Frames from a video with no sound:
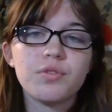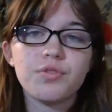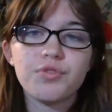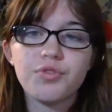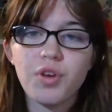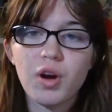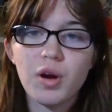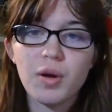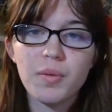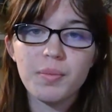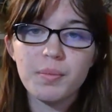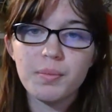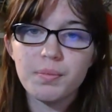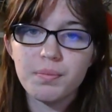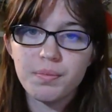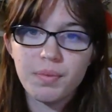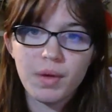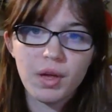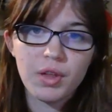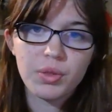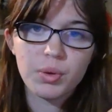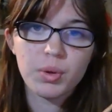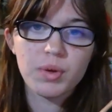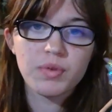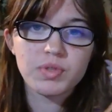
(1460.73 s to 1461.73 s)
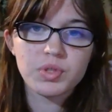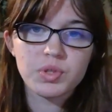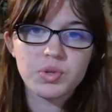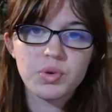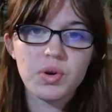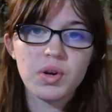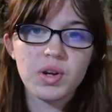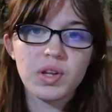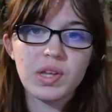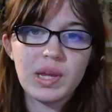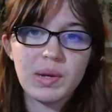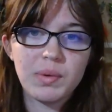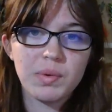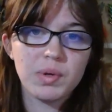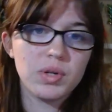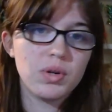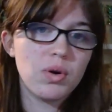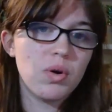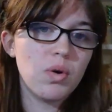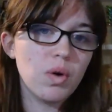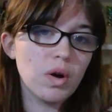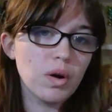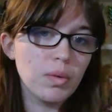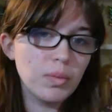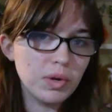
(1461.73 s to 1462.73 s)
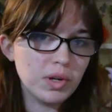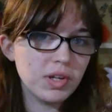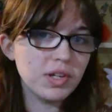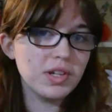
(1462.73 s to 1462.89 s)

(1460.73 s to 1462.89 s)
from a thrift store and they were in horrible